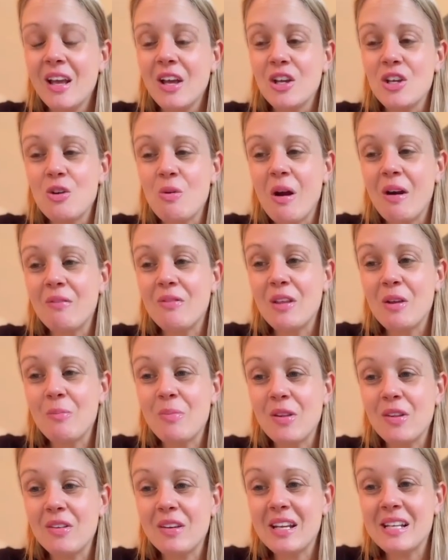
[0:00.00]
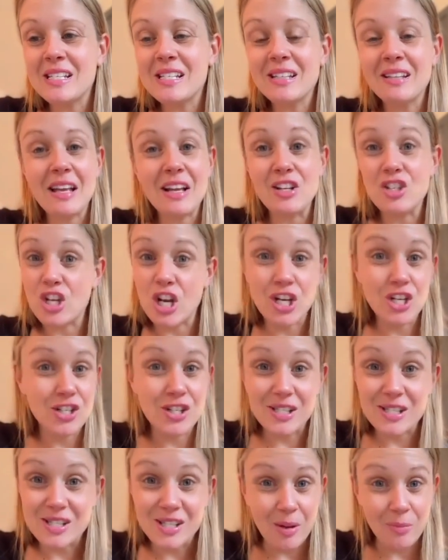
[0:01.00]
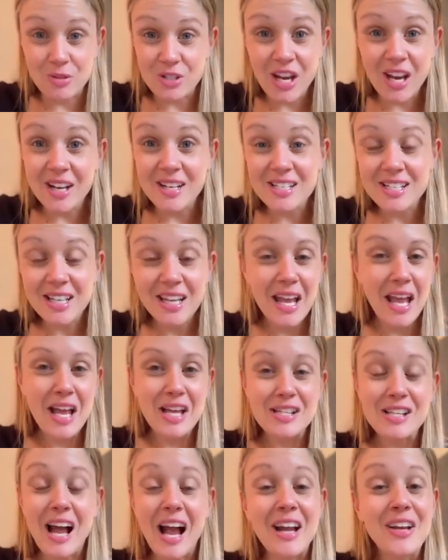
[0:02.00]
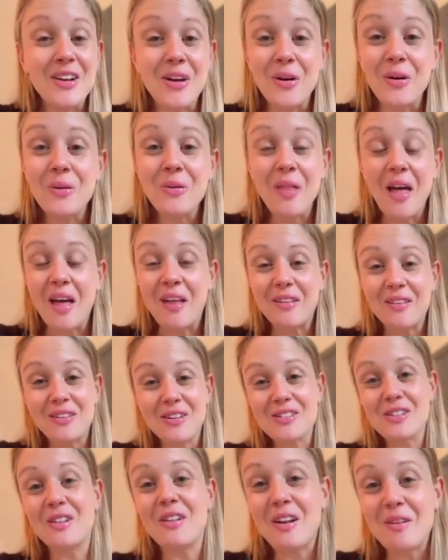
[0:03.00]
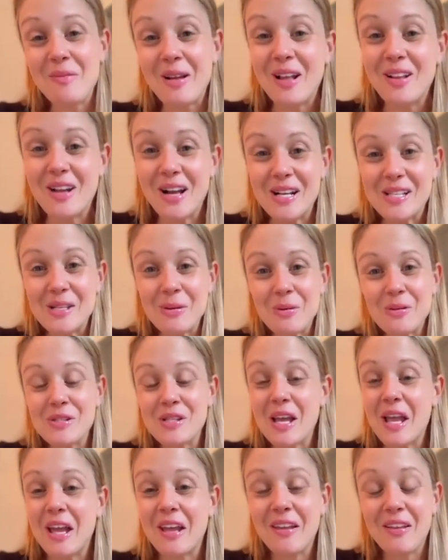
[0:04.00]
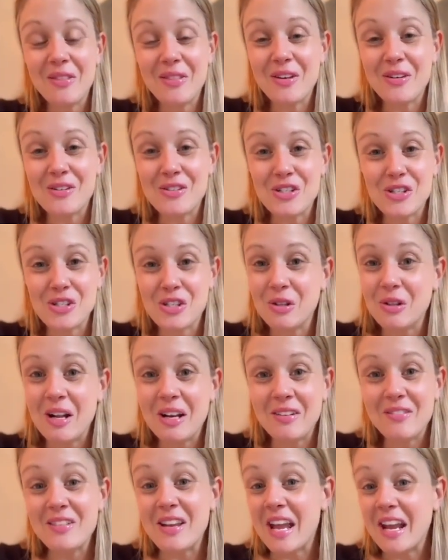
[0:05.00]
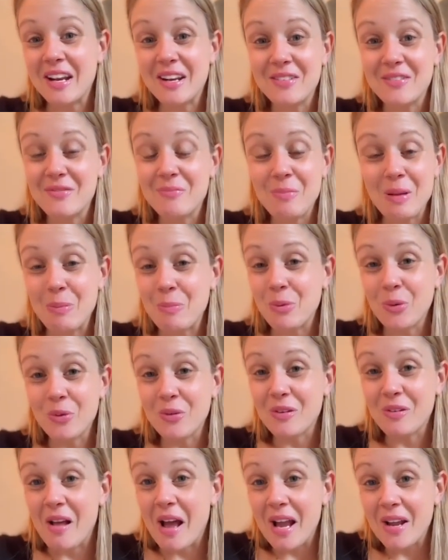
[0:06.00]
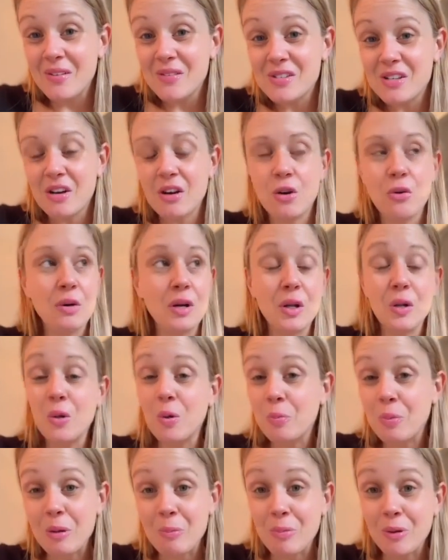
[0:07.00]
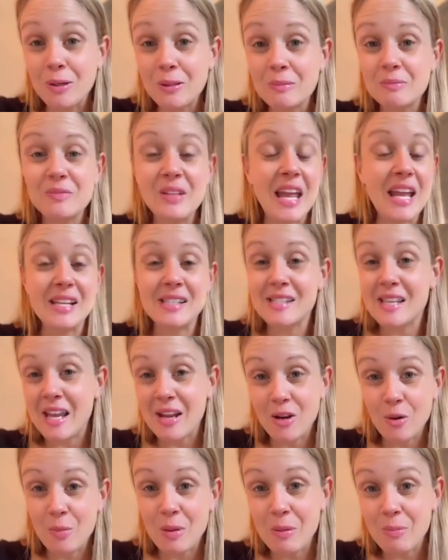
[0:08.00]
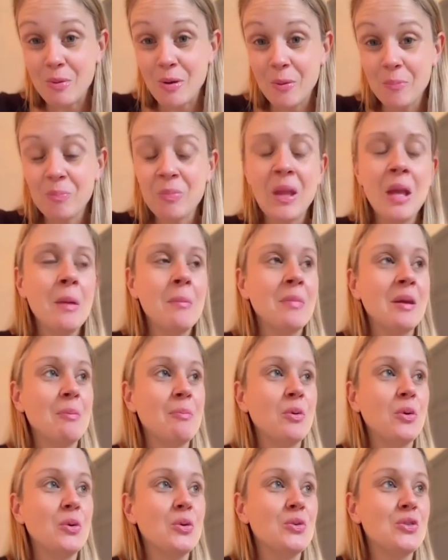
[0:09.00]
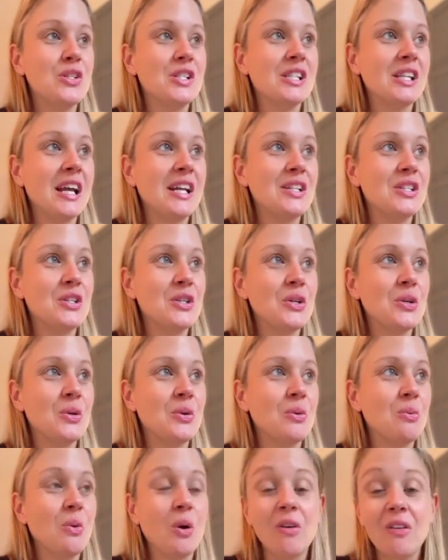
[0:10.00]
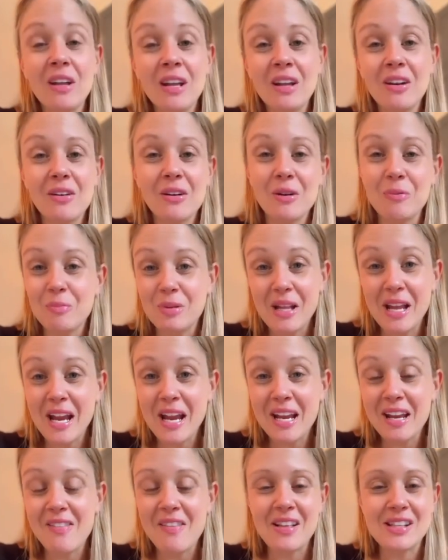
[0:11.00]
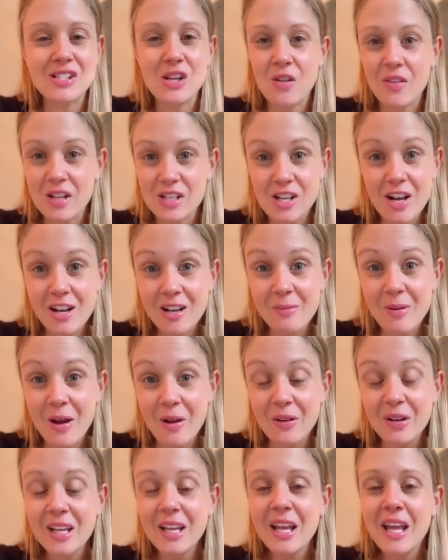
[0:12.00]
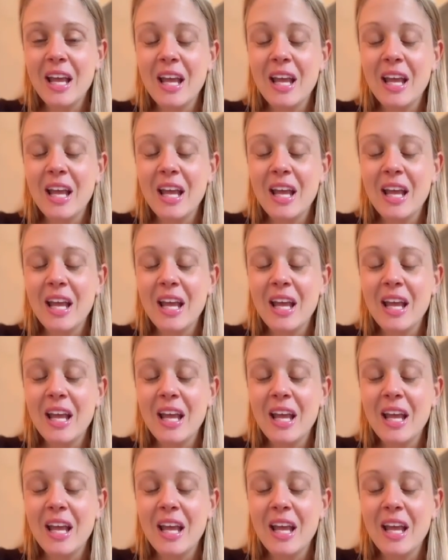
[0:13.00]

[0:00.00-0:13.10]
You have the ability to like change the subject. So I know that there's a lot of my clients that will say there's just a lot of negative people in their lives, or critical people, naysayer people who just like to worry or complain, and that's all they talk about.